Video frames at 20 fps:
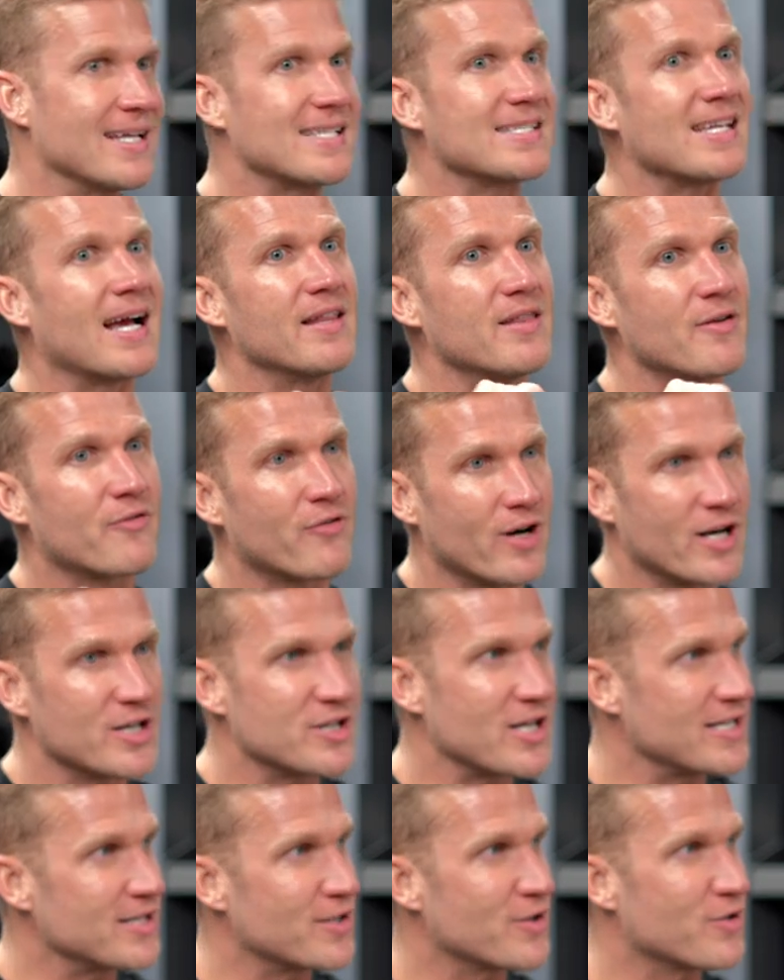I signed the
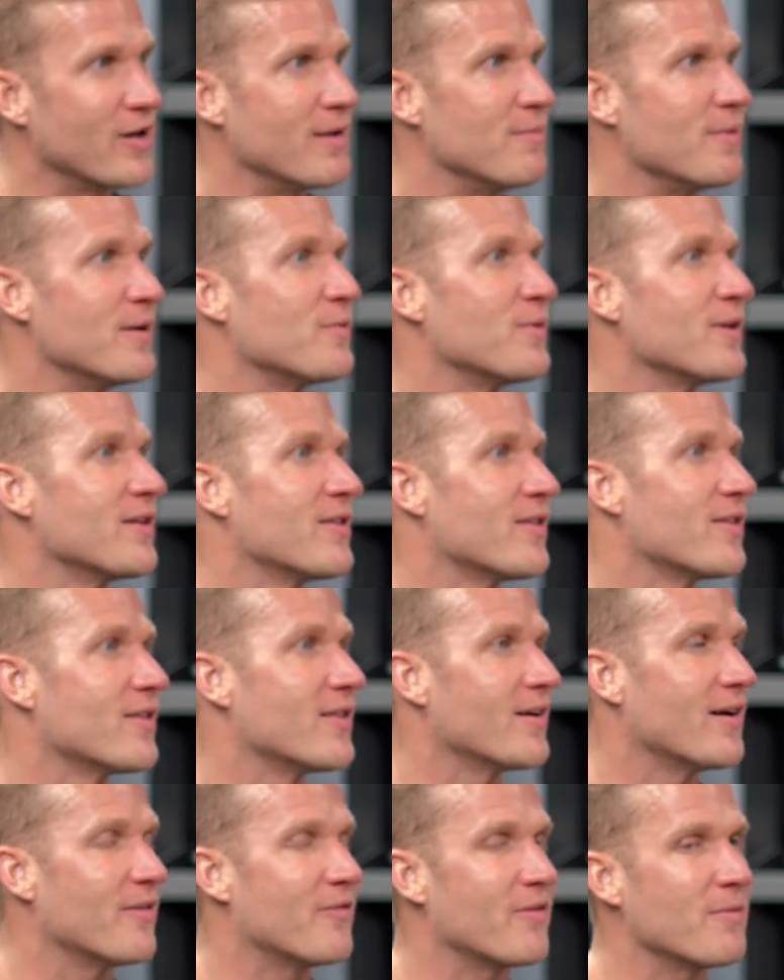franchise agreement with
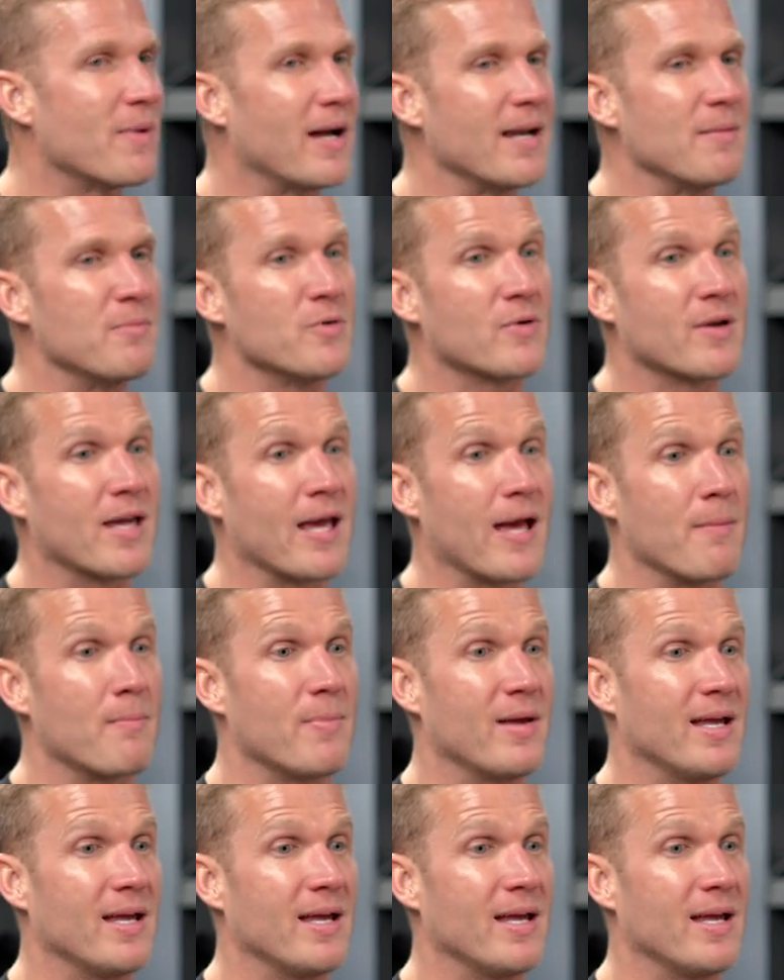uh, Fit Body Bootcamp,